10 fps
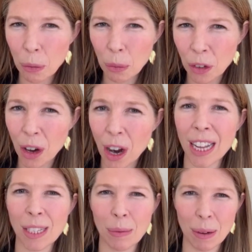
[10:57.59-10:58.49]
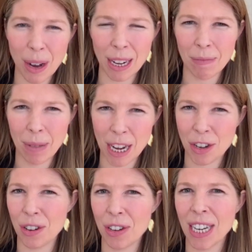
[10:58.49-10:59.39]
for us, we want to make
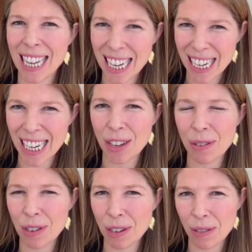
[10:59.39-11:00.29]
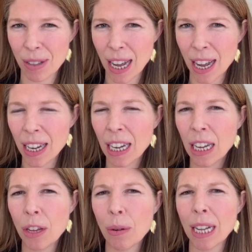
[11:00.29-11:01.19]
sure to continue to do that.
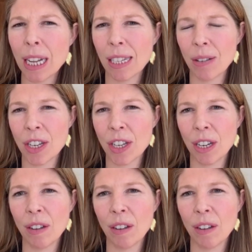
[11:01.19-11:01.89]
You asked the question